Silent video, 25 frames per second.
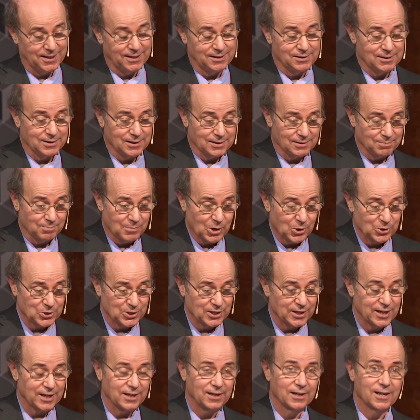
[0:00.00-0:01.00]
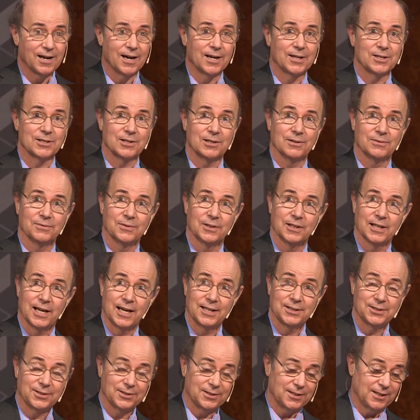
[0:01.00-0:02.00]
its motion at a constant
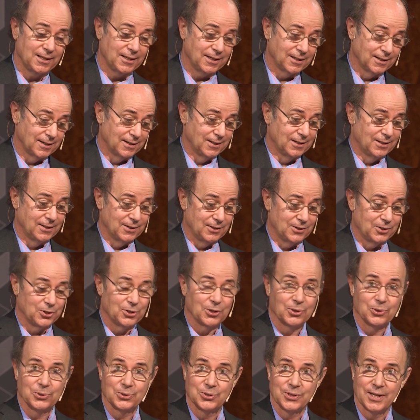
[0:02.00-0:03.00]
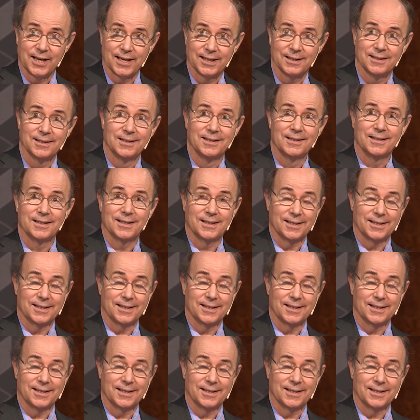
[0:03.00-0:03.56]
velocity shows that